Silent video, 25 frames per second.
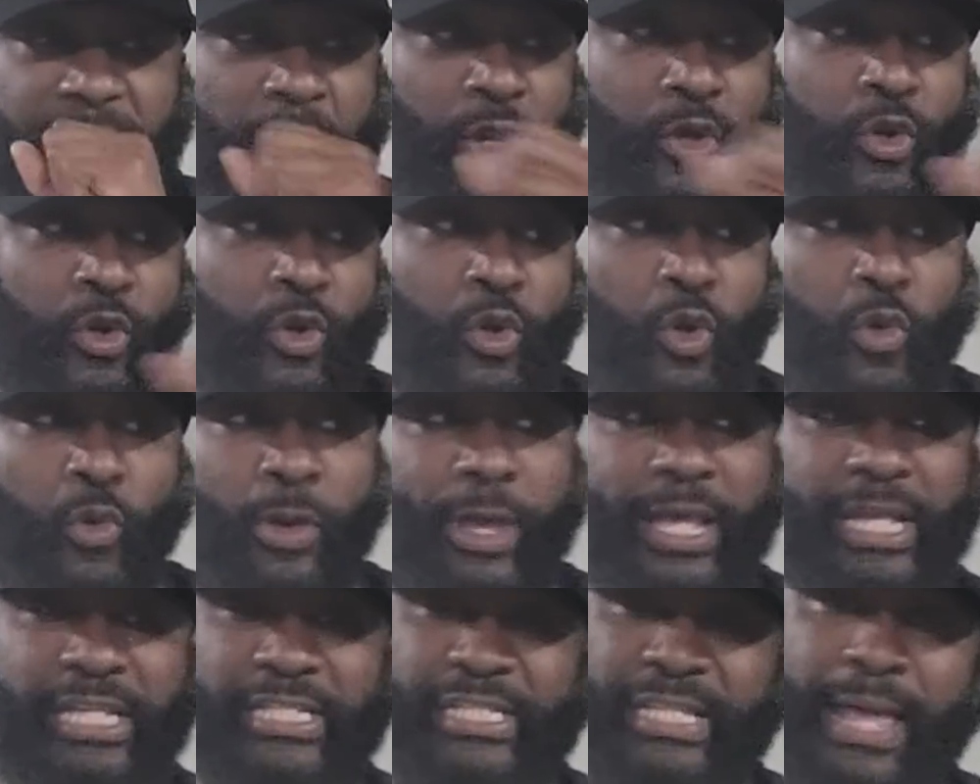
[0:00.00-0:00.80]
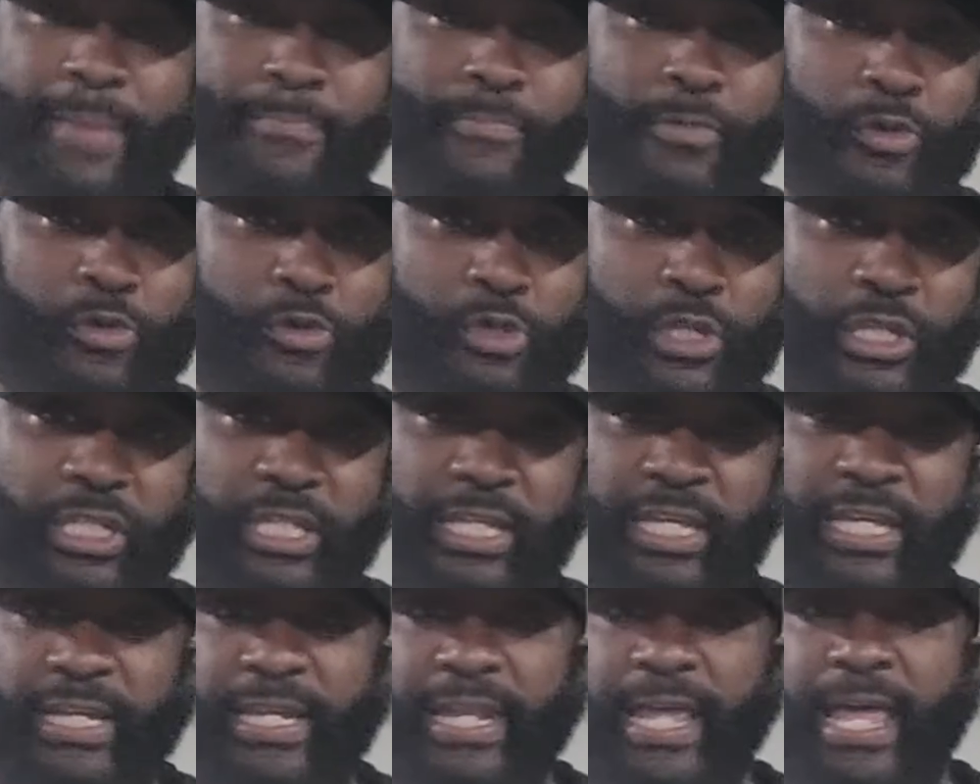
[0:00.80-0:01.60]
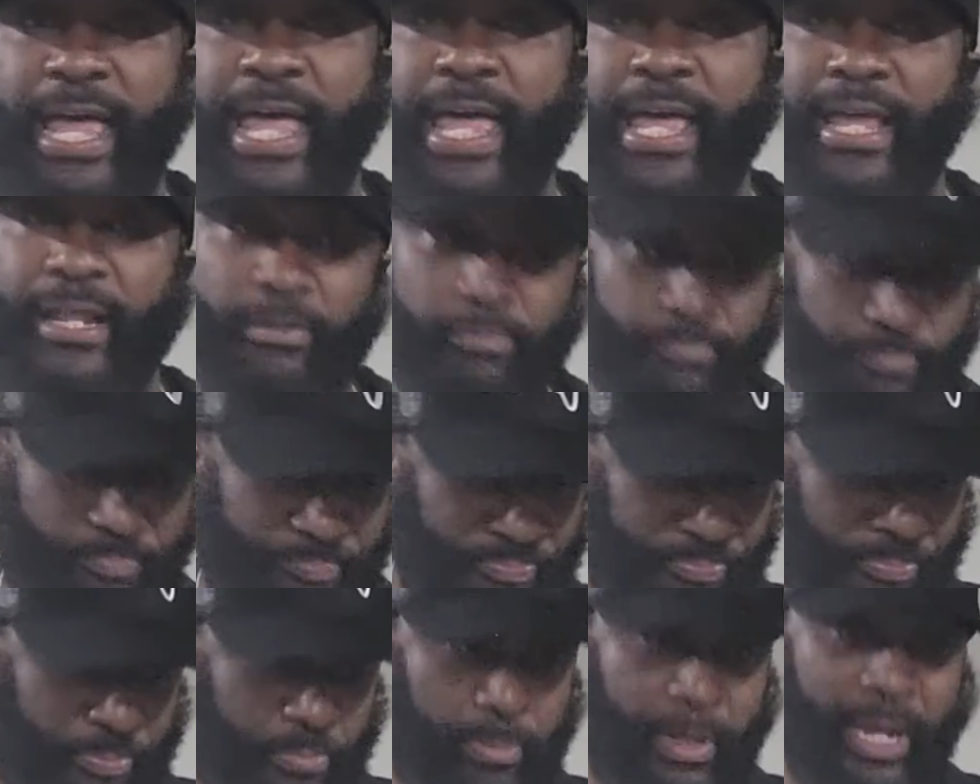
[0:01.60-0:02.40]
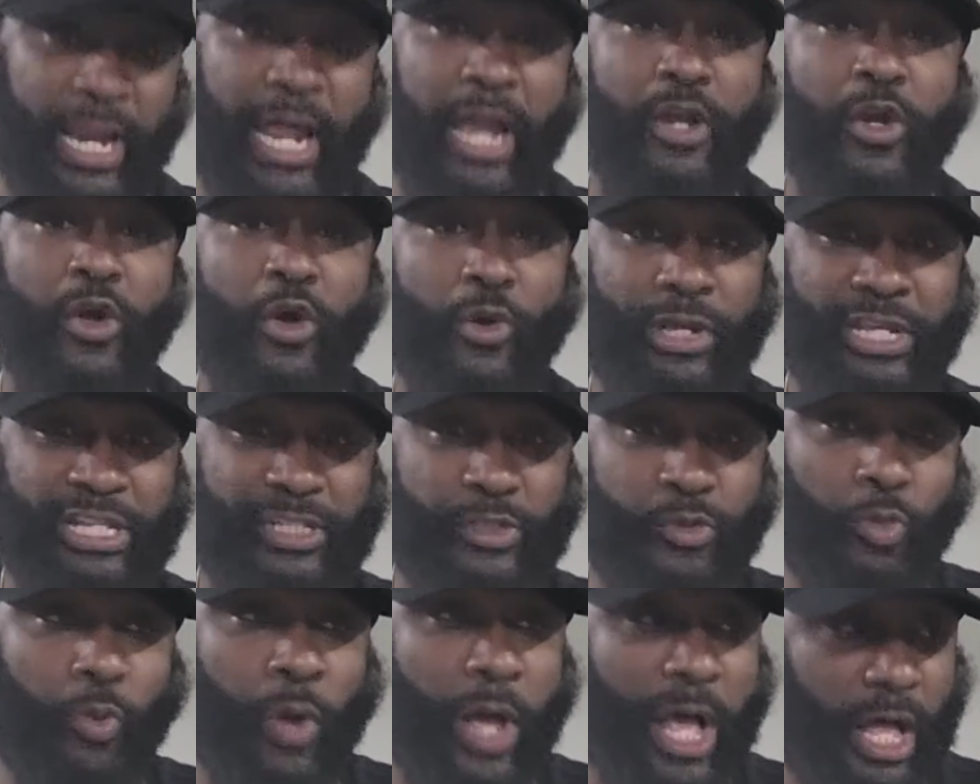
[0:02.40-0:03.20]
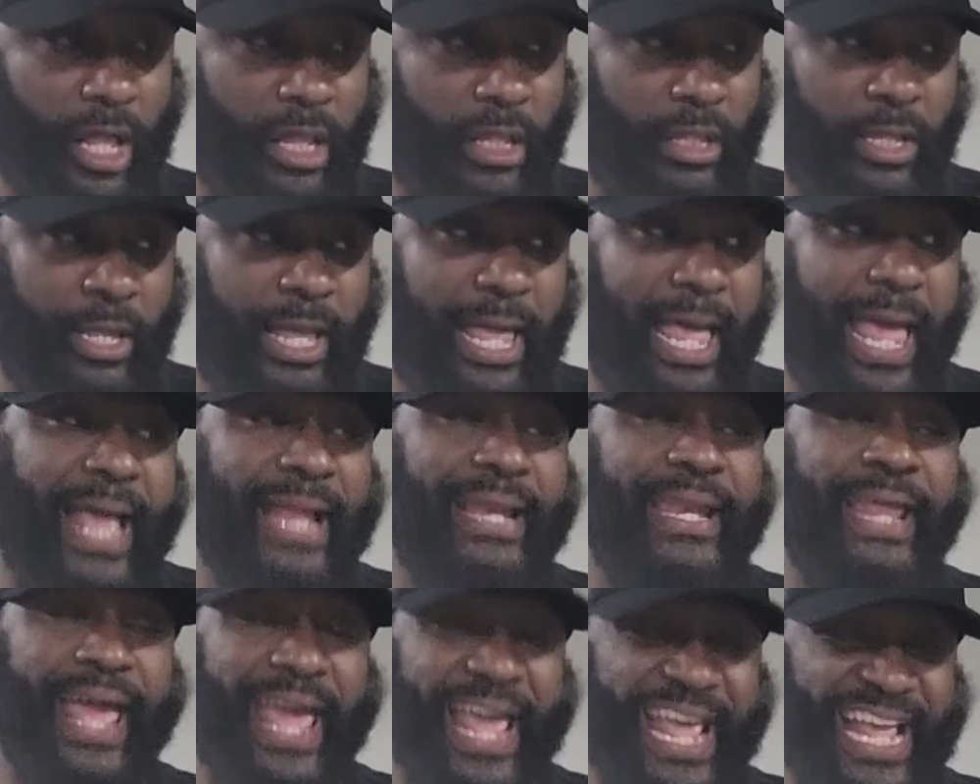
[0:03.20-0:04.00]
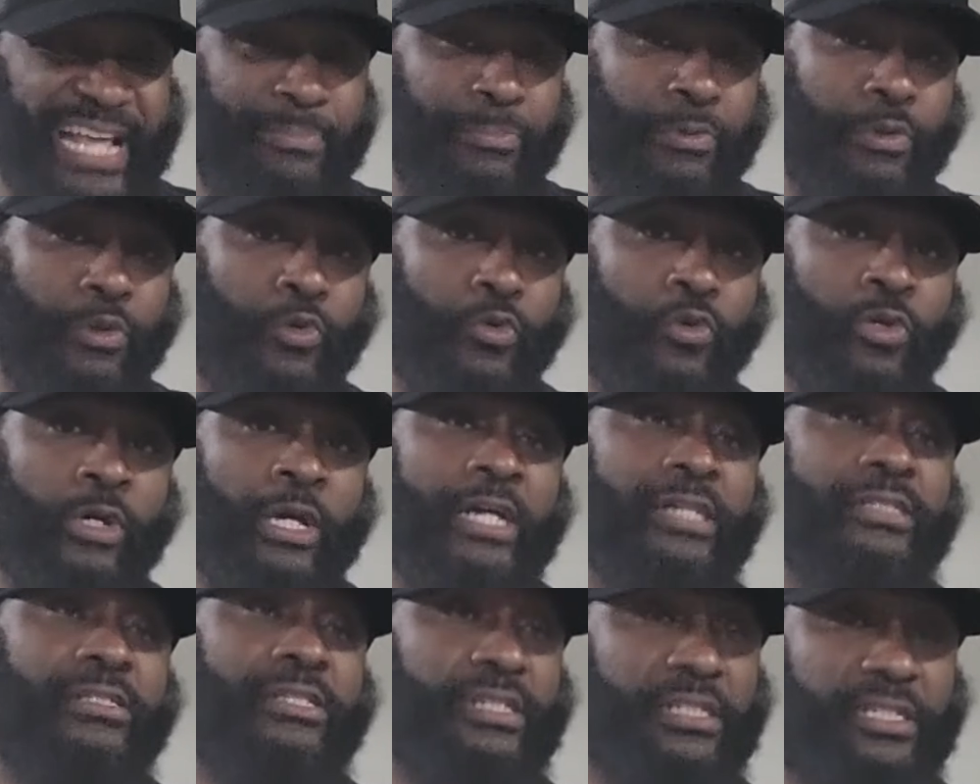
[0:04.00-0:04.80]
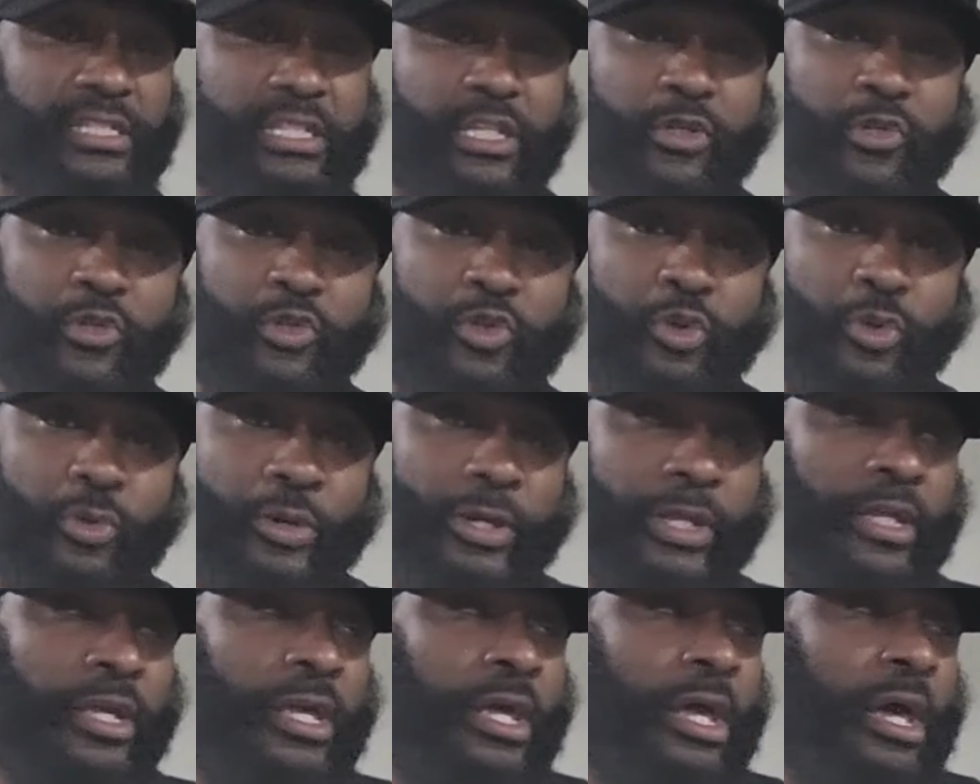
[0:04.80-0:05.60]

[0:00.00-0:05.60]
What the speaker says: I don't know where he's at musically in the head, but I know he's well and able to still do it.